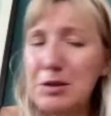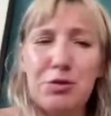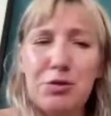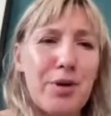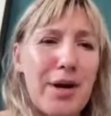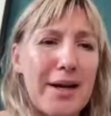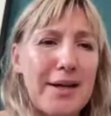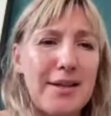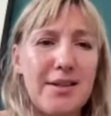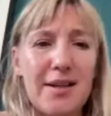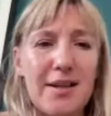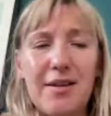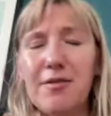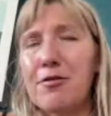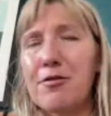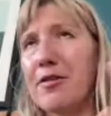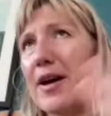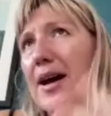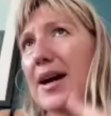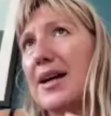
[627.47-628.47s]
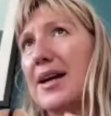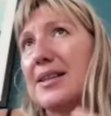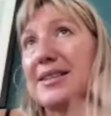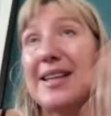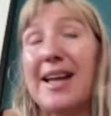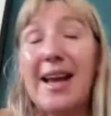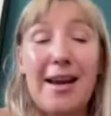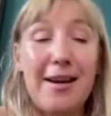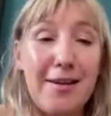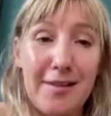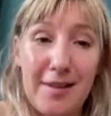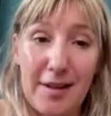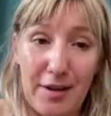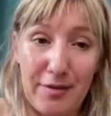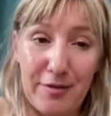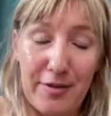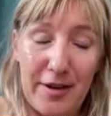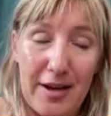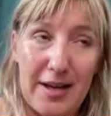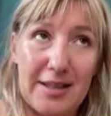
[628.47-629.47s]
writing fast,
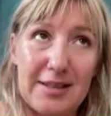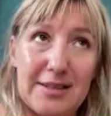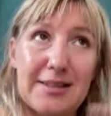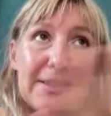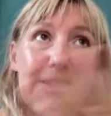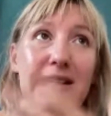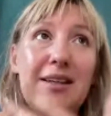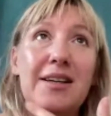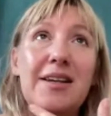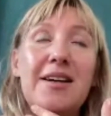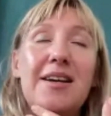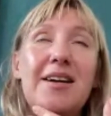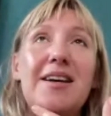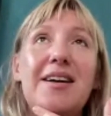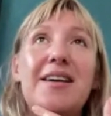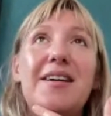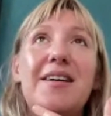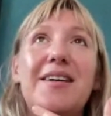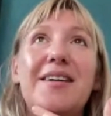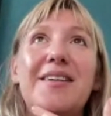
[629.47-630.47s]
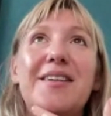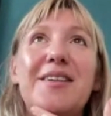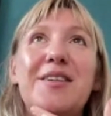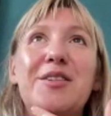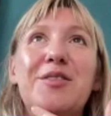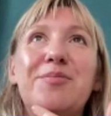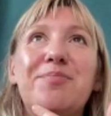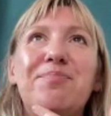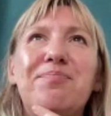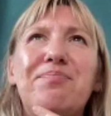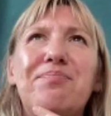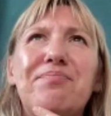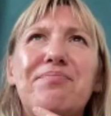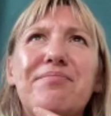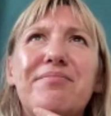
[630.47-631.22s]
anything fast. Um,